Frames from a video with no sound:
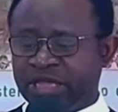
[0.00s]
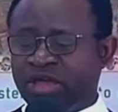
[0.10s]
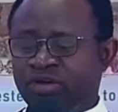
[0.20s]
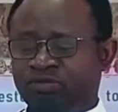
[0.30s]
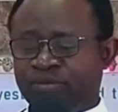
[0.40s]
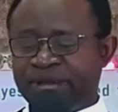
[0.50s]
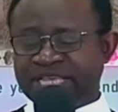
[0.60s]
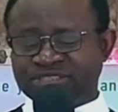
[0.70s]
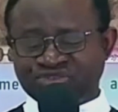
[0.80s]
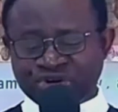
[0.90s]
He said, for
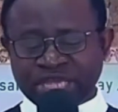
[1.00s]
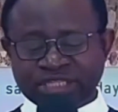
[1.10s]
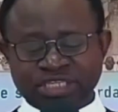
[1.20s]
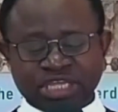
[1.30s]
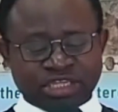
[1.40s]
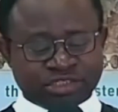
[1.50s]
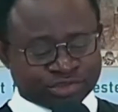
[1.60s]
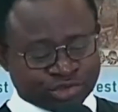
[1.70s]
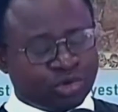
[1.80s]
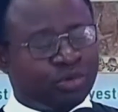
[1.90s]
by strength
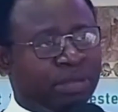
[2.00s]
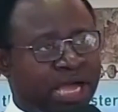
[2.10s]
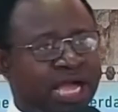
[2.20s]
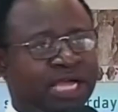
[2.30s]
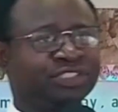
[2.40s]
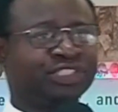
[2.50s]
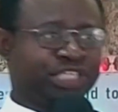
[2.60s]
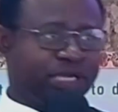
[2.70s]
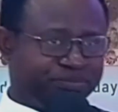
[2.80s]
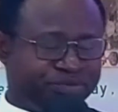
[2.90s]
no man
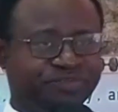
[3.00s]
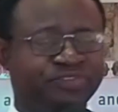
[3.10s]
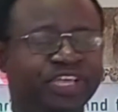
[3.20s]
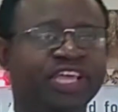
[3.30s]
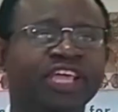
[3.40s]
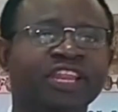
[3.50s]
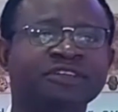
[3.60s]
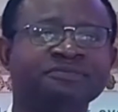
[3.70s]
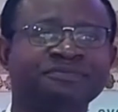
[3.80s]
shall prevail.